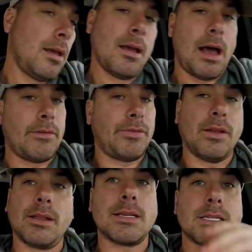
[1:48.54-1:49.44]
I have a
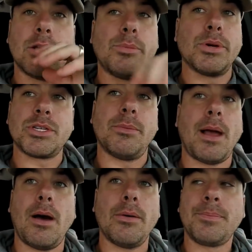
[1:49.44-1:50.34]
feeling the snow pushed them
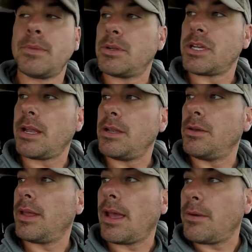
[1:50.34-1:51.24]
out, which I
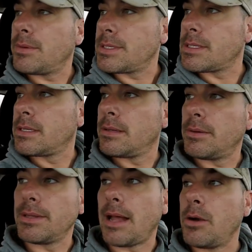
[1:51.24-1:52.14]
knew the end was,
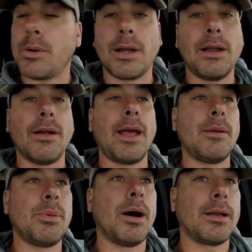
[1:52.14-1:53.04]
well, not nowhere near
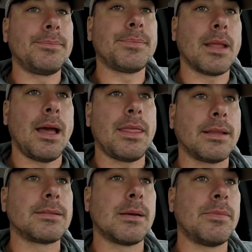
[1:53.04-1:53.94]
end, but I
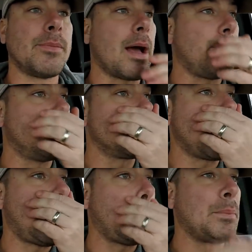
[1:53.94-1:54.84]
think some of them got pushed
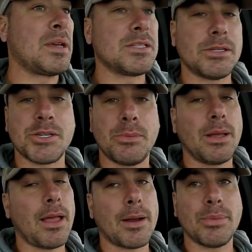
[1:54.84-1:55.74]
out because there should be
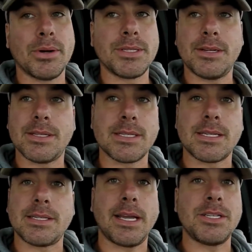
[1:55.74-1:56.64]
a lot of birds here. This is
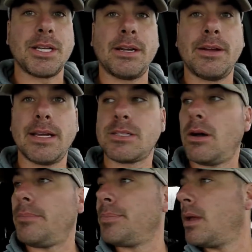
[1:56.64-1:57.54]
a staging area. I
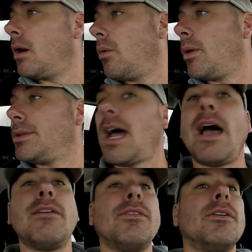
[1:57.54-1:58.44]
saw 1
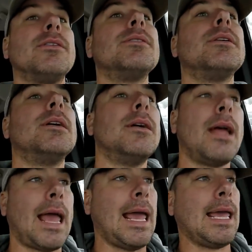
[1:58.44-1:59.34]
diver,
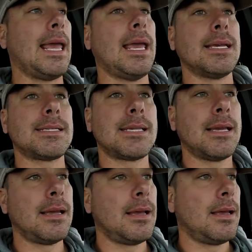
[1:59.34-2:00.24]
8 geese.
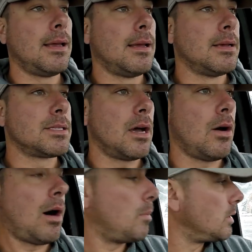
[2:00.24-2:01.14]

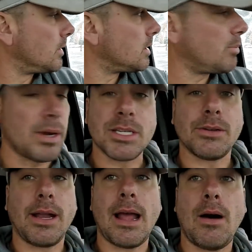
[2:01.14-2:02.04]
So I'm a little depressed
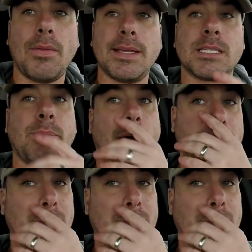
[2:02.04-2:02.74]
right now on this spot.